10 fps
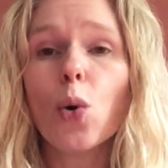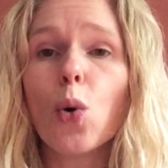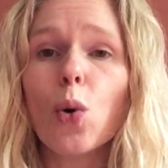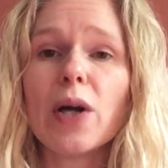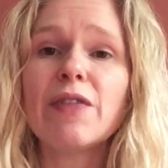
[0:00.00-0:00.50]

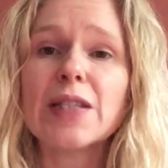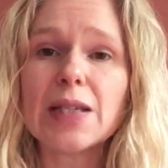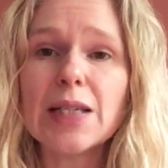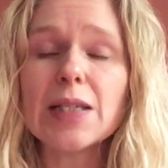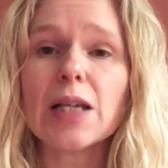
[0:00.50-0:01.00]
Or if it's
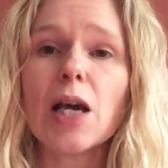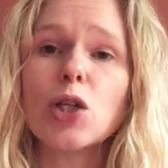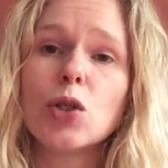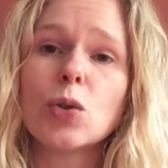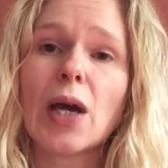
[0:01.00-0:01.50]
easier,
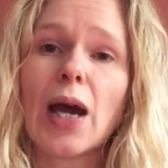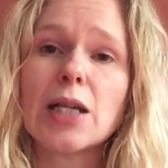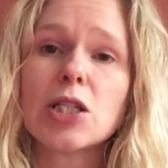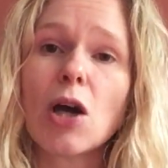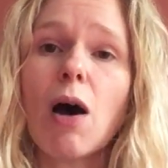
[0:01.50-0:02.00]
you
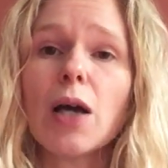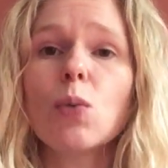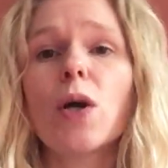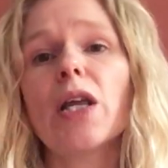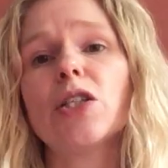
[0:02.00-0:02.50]
can tie
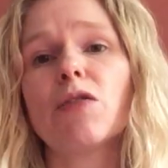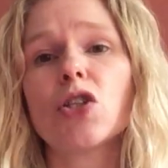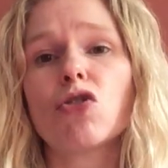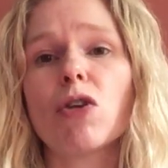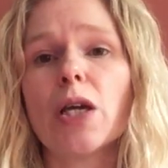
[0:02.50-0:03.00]
one end of the
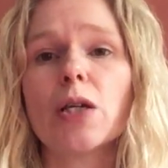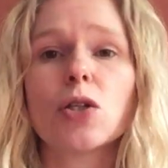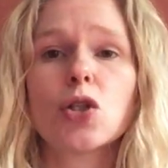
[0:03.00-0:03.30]
string